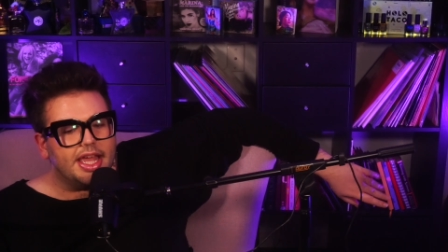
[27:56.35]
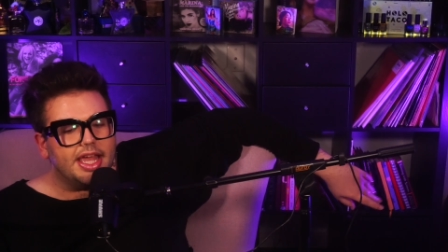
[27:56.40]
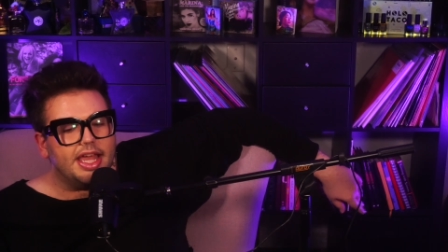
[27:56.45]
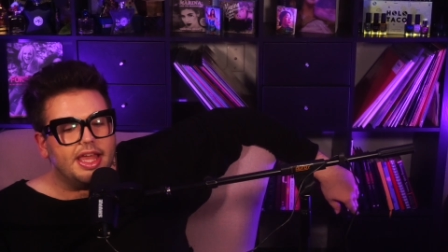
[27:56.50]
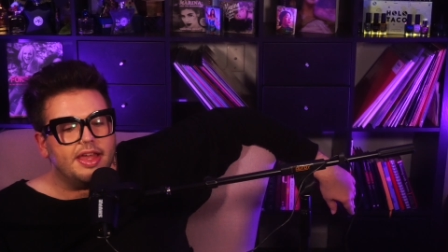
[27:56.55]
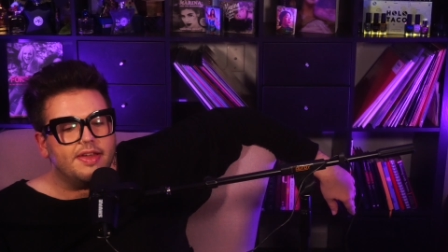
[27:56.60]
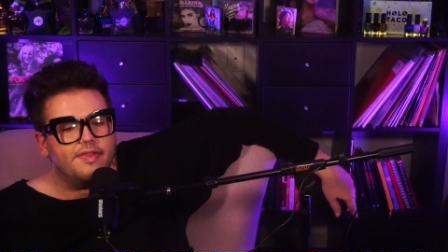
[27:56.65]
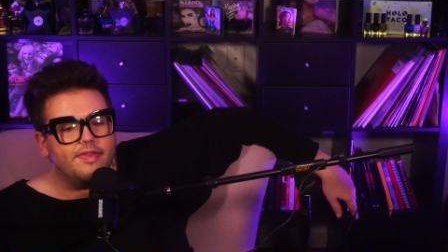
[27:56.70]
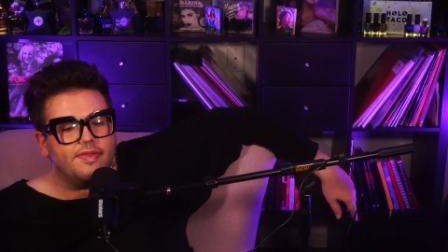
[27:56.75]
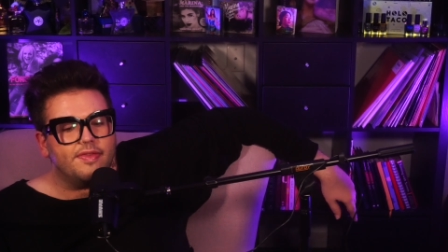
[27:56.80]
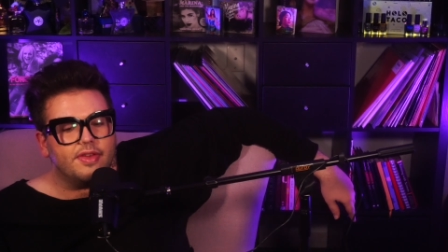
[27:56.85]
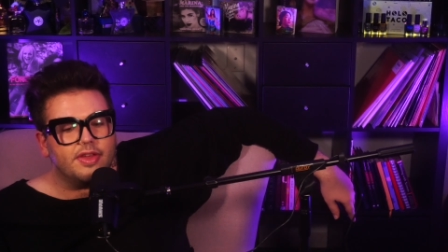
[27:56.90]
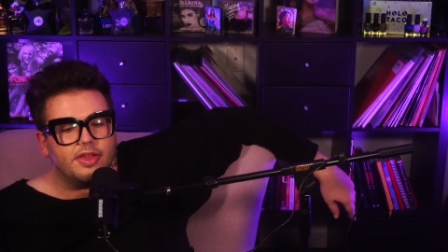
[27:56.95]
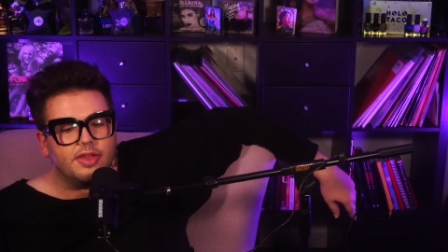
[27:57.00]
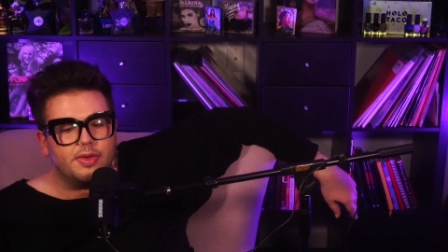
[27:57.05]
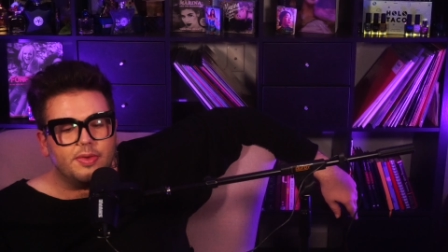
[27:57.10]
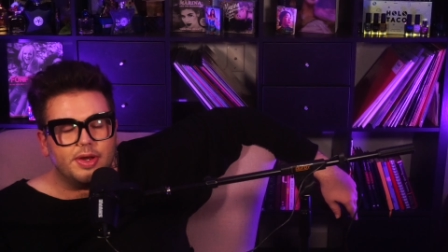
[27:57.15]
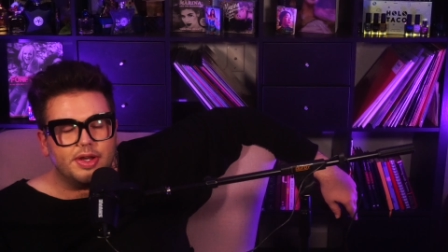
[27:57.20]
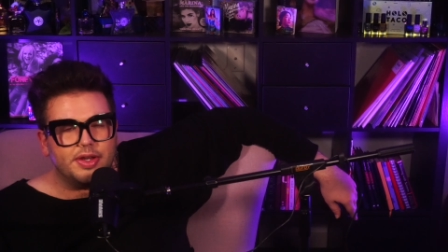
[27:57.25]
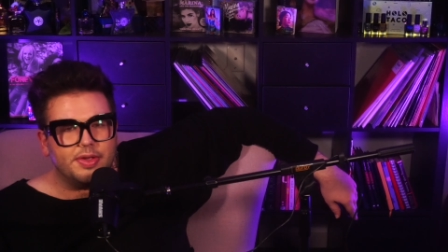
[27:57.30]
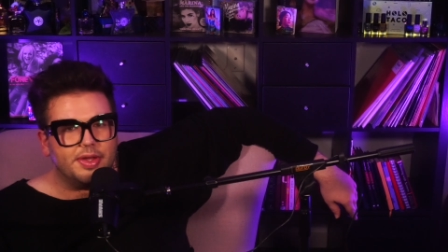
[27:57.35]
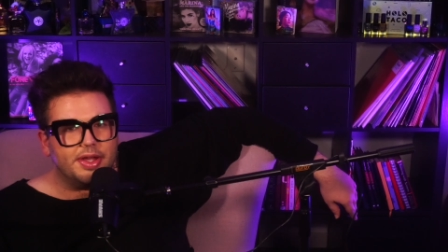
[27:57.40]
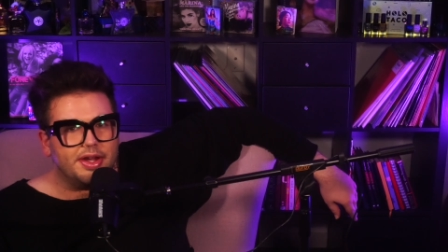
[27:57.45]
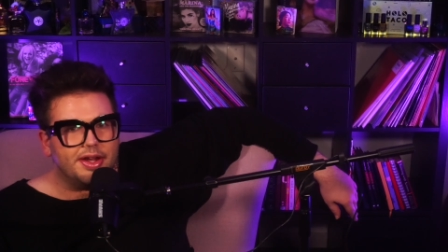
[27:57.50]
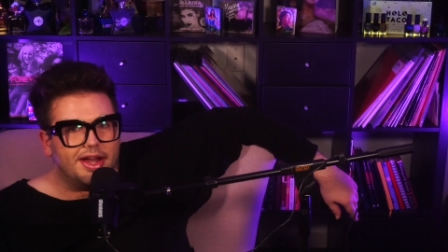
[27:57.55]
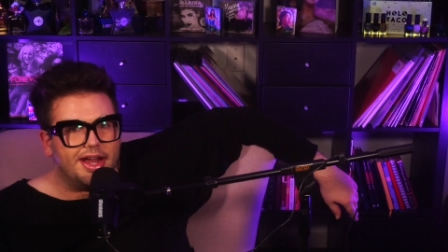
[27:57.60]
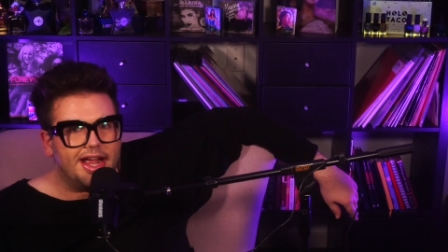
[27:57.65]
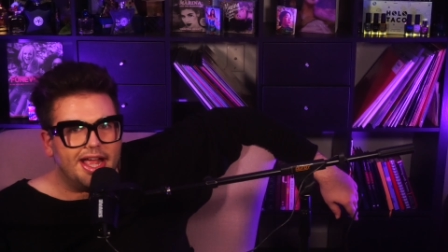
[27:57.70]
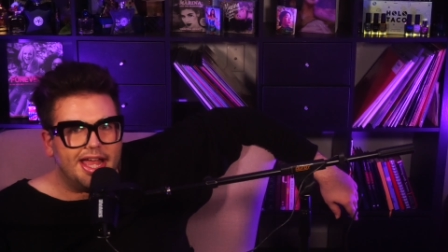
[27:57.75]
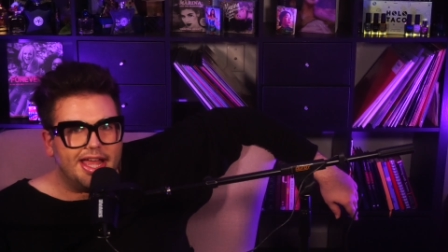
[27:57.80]
If you are new
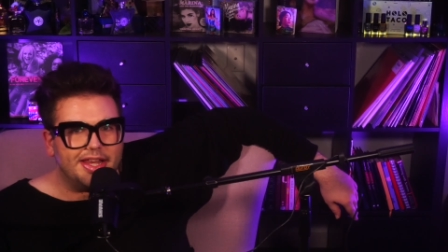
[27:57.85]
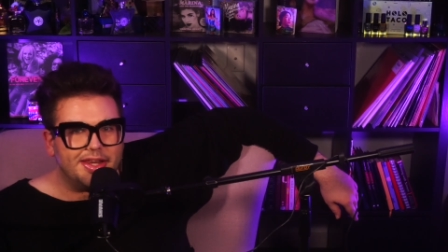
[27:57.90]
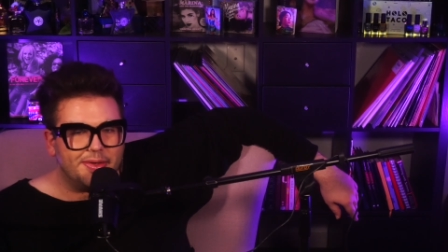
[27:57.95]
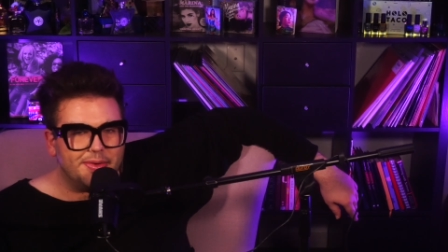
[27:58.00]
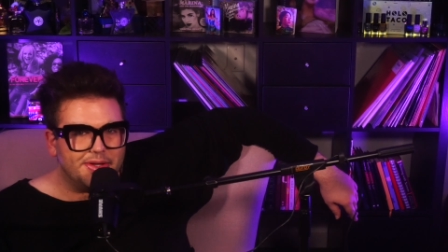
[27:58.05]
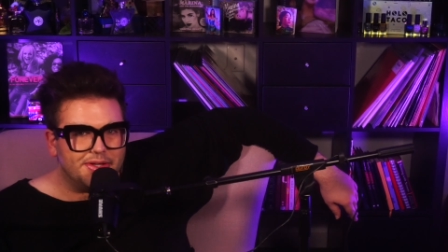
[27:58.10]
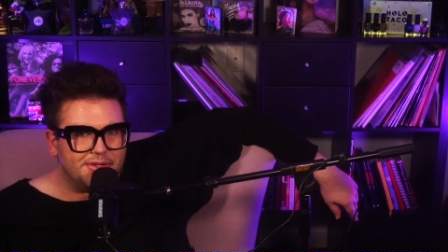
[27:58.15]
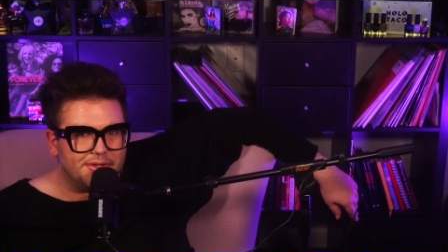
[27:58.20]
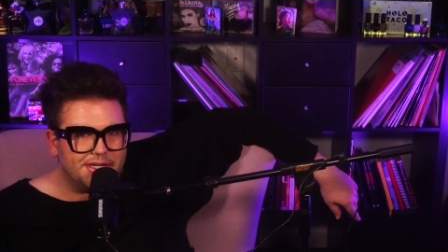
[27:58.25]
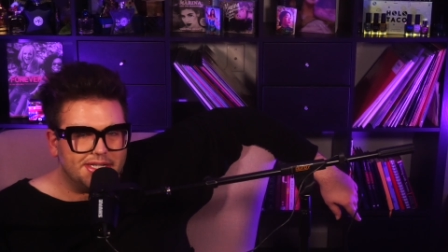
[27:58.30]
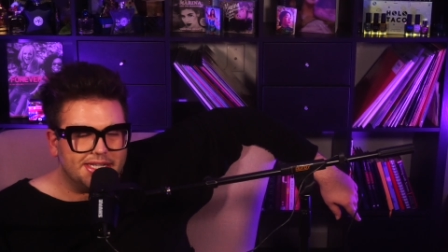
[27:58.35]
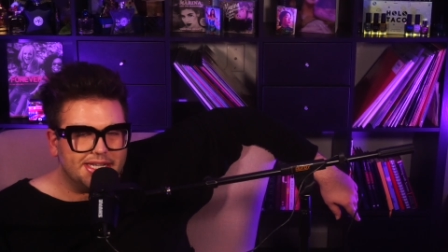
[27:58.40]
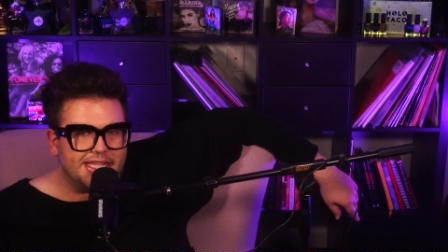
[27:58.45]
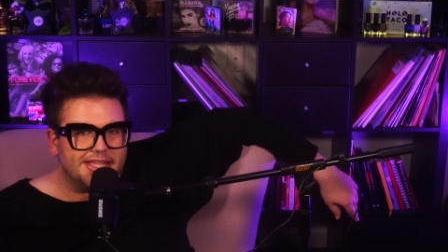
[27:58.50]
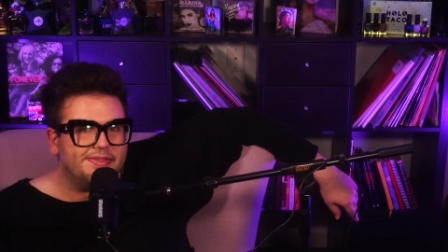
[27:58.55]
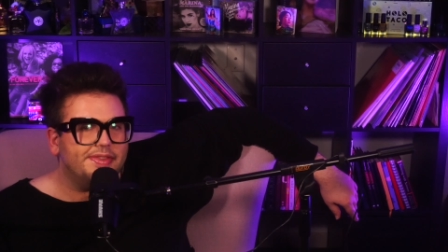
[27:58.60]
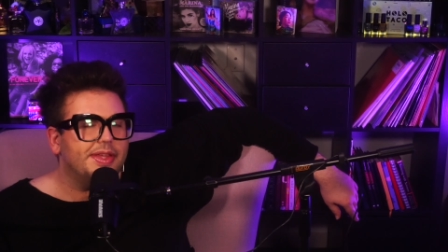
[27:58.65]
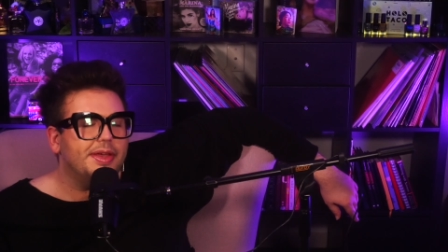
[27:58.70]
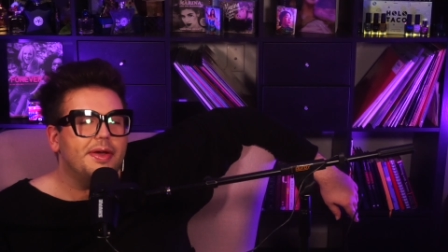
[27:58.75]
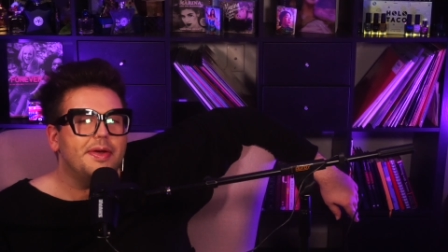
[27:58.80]
here and you enjoyed today's video,